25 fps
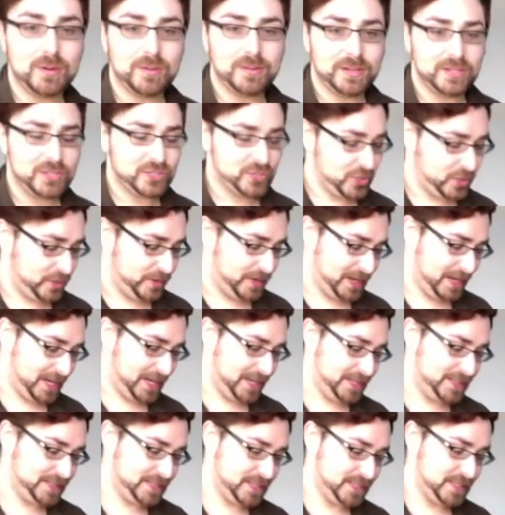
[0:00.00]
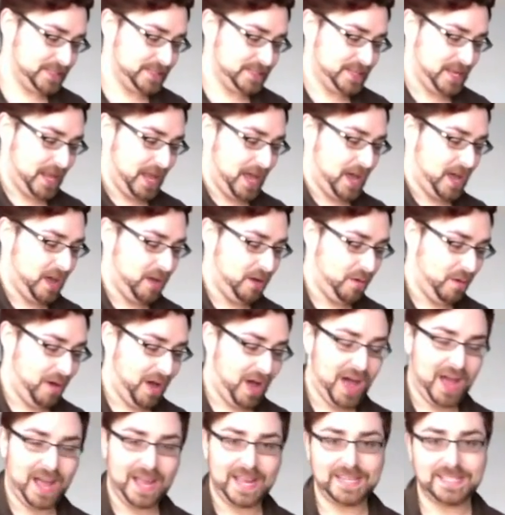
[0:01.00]
What I'm going to show you guys is how
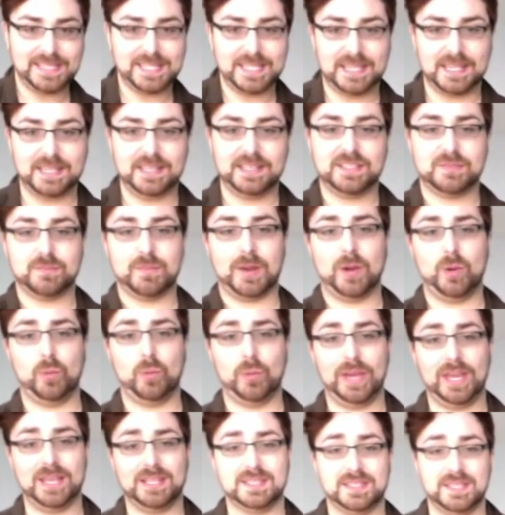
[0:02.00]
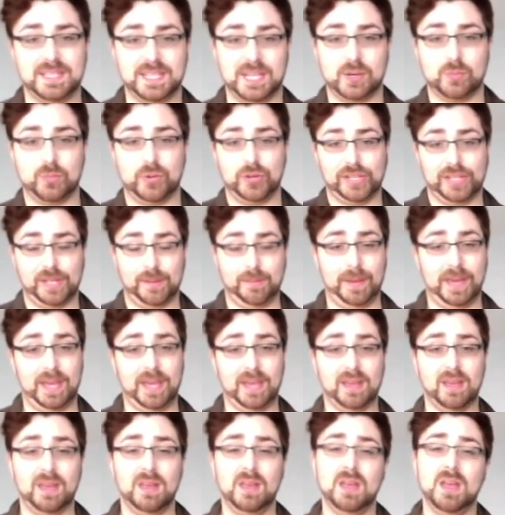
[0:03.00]
I tease my wigs to get really
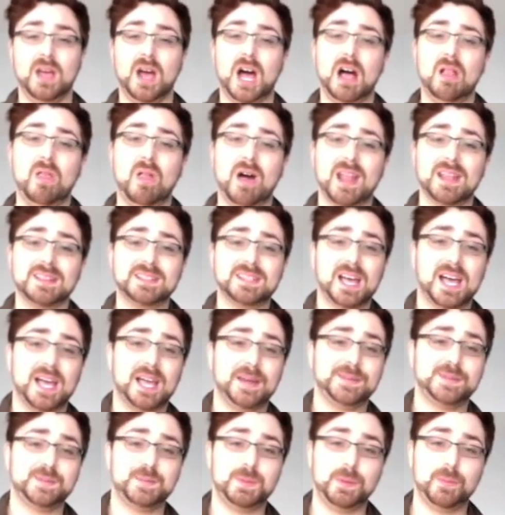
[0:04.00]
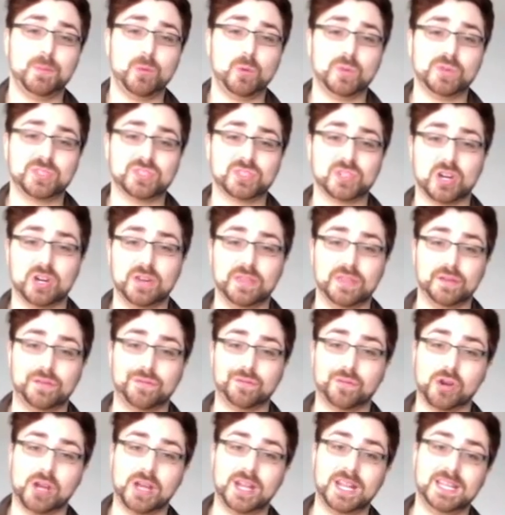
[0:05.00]
big. A lot of times people will start in the
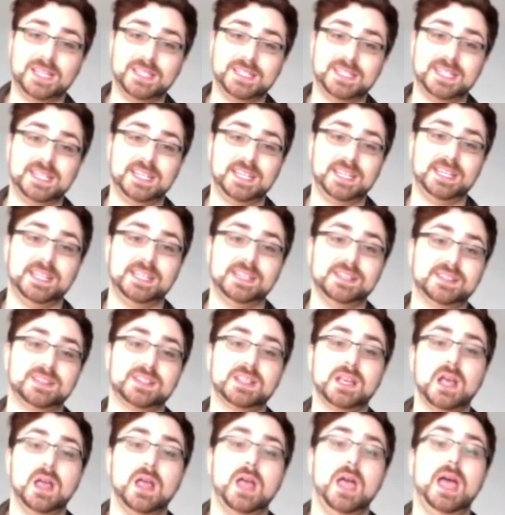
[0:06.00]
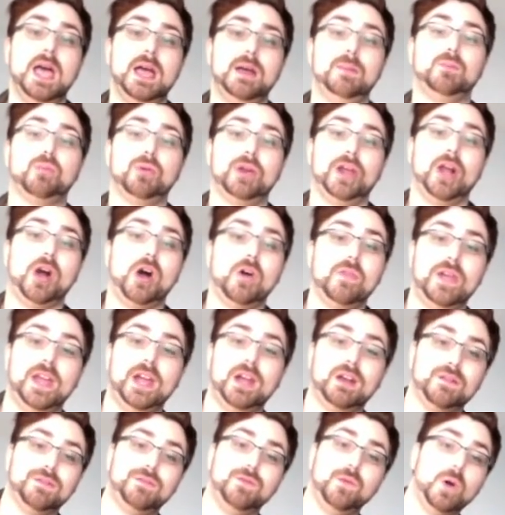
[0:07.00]
front and tease and bring all the
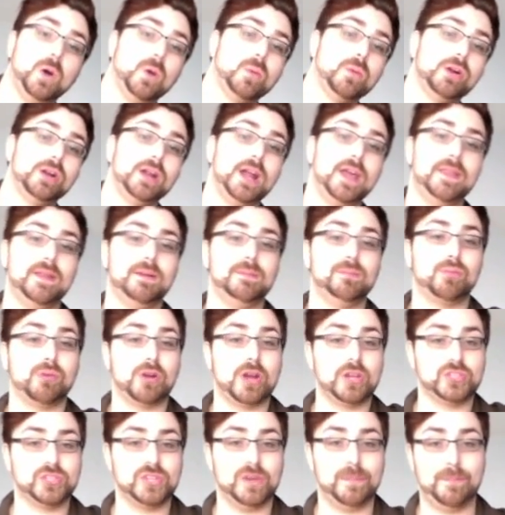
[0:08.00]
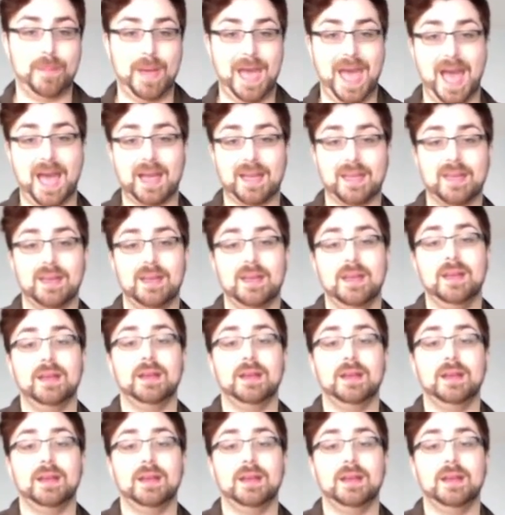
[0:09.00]
hair forward and then brush it back.